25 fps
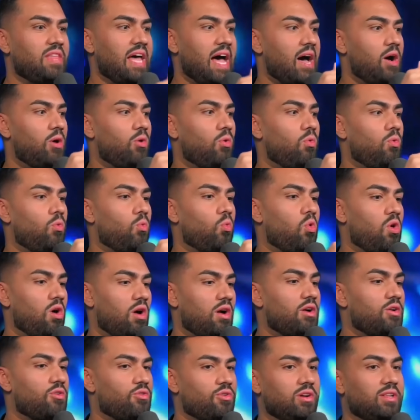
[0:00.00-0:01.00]
that
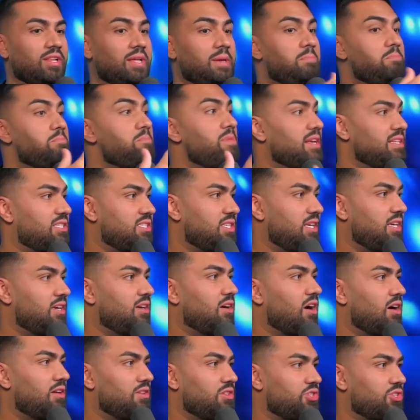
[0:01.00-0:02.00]
weren't really
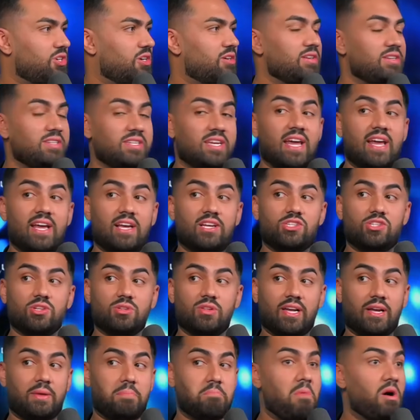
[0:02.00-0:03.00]
busy on mm-hmm. certain days. So
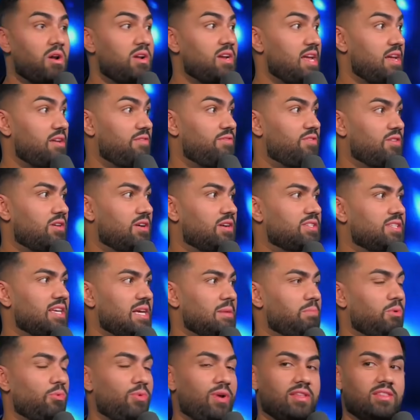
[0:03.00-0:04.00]
like Monday, for
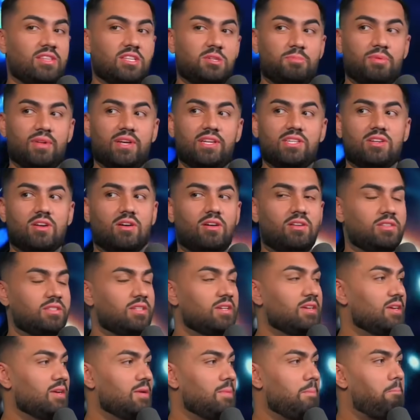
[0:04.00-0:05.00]
example, mm-hmm. we had this place
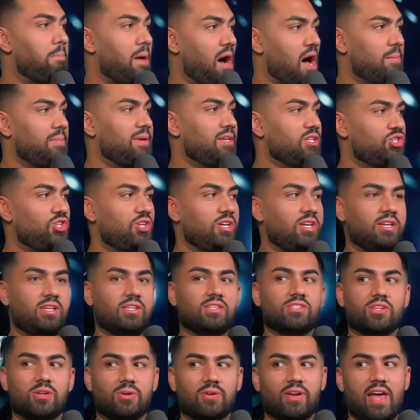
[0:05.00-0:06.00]
called Bobby
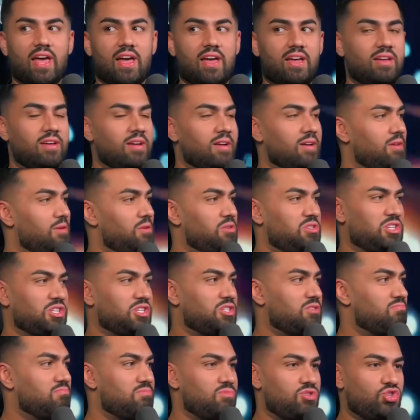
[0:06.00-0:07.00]
G's. Okay. Mm-hmm. It was
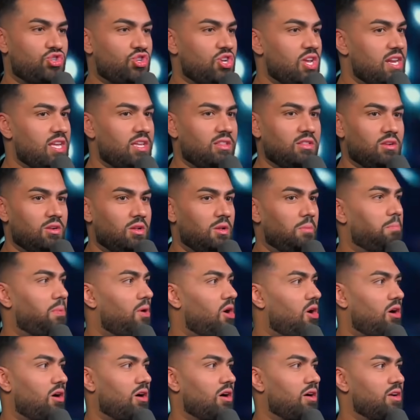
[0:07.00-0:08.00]
this little
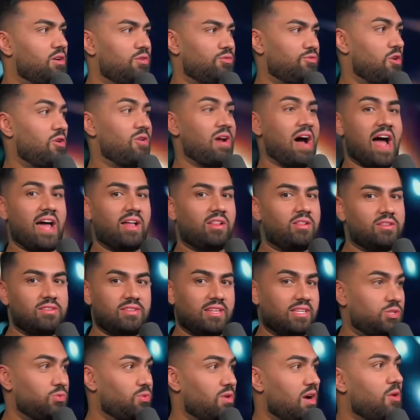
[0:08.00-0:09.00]
bar in Rhode
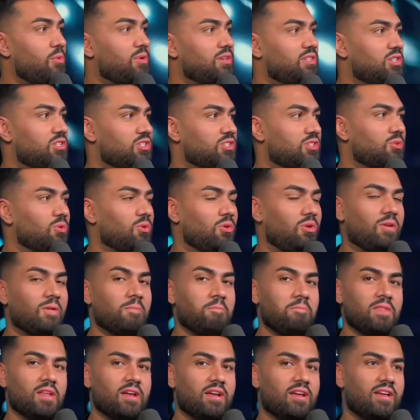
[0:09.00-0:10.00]
Island. That's mm-hmm. where I went to school.
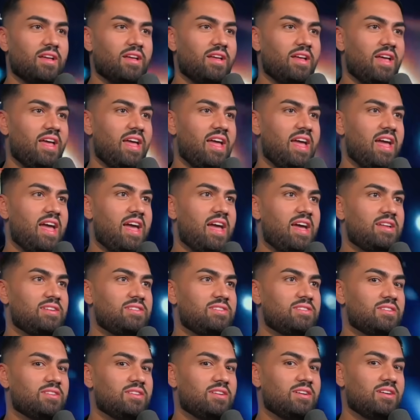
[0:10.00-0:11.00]
Mm-hmm.
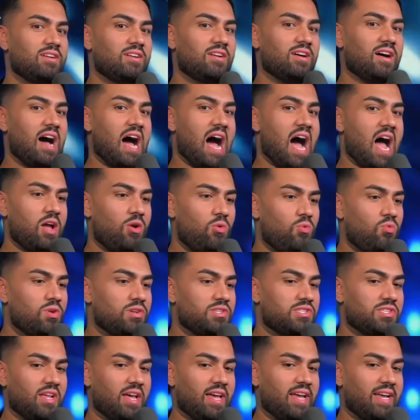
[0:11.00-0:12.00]
And I
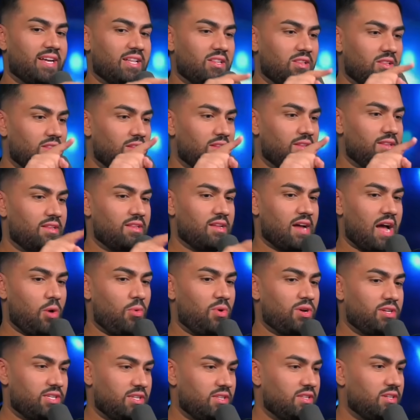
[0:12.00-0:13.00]
was like, I
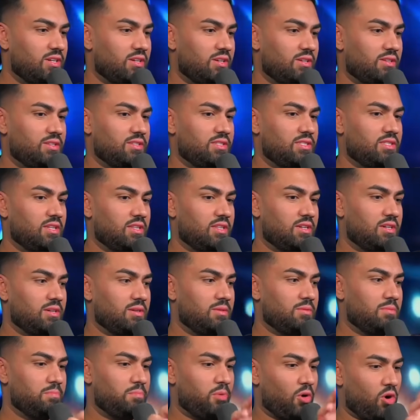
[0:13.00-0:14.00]
went to the, to
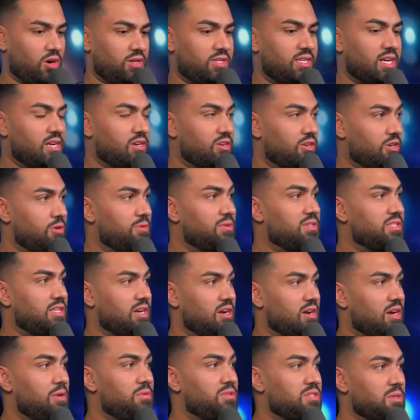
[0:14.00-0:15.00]
the bartender who was
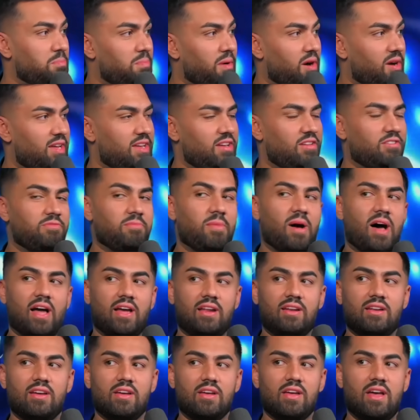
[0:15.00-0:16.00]
there, right. who was a buddy of
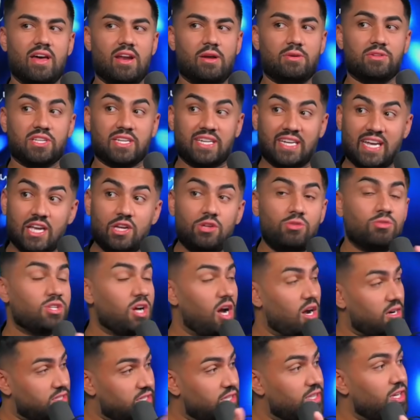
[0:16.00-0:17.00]
mine. Right. And I was like, can you
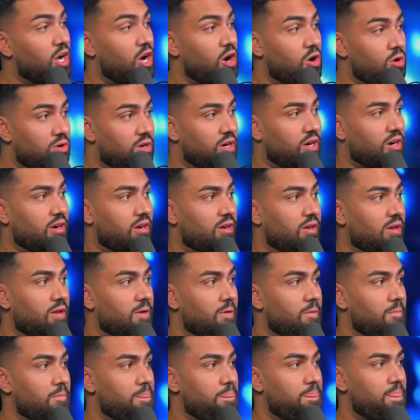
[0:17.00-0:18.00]
talk to the owner?
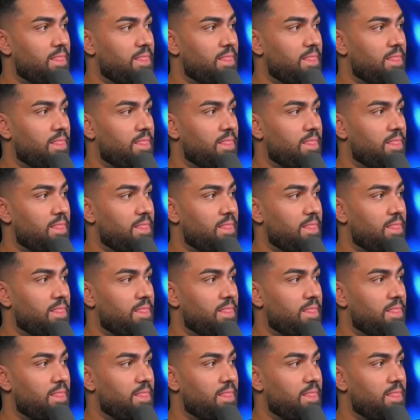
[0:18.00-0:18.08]
Right.